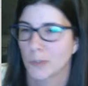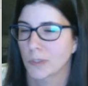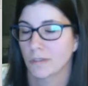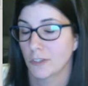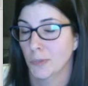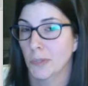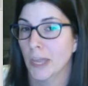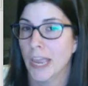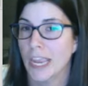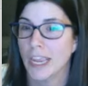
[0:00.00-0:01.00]

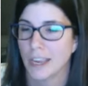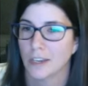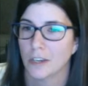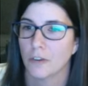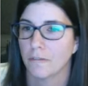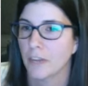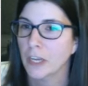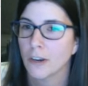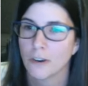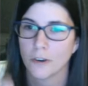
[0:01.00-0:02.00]
display, and your
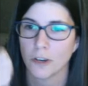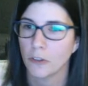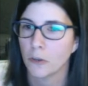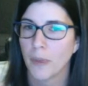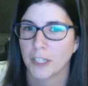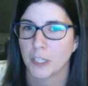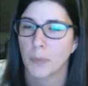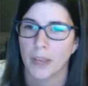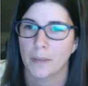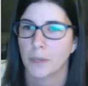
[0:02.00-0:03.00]
finger or your little magic
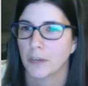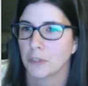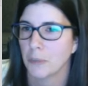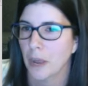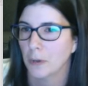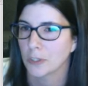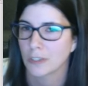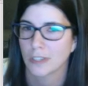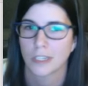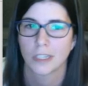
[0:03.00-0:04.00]
pen becomes your mouse.